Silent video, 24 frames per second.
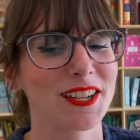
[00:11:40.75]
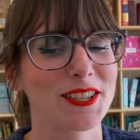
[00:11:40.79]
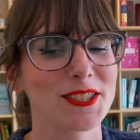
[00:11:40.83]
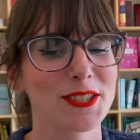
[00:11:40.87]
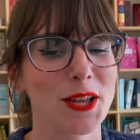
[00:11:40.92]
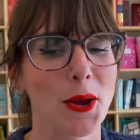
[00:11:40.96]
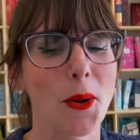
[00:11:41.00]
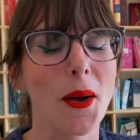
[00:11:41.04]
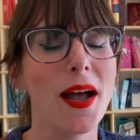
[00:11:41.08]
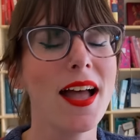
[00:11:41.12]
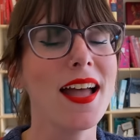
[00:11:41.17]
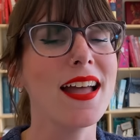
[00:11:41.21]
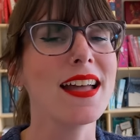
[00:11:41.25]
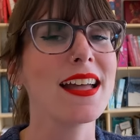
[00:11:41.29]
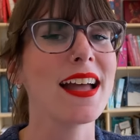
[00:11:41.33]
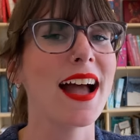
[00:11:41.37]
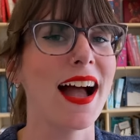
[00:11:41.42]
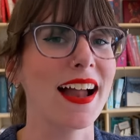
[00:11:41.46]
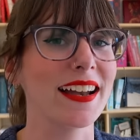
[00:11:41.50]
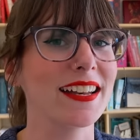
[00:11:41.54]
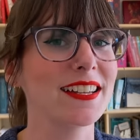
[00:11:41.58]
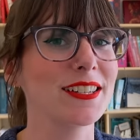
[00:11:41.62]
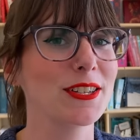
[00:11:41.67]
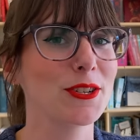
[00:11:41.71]
So
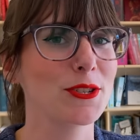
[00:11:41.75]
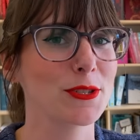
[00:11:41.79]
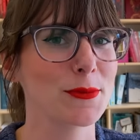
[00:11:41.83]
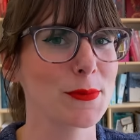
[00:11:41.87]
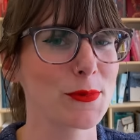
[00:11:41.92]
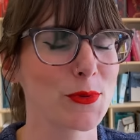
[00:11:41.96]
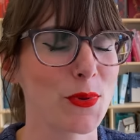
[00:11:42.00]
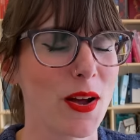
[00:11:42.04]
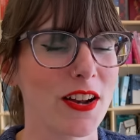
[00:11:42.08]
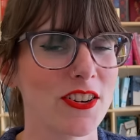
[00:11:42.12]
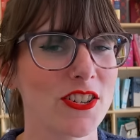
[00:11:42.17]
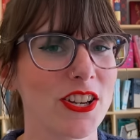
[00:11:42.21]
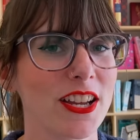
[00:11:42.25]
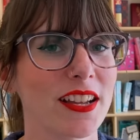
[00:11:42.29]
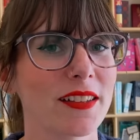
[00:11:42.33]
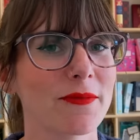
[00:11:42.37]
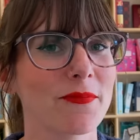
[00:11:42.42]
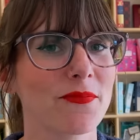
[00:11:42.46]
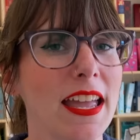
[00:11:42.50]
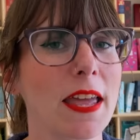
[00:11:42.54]
I need to do some swatching.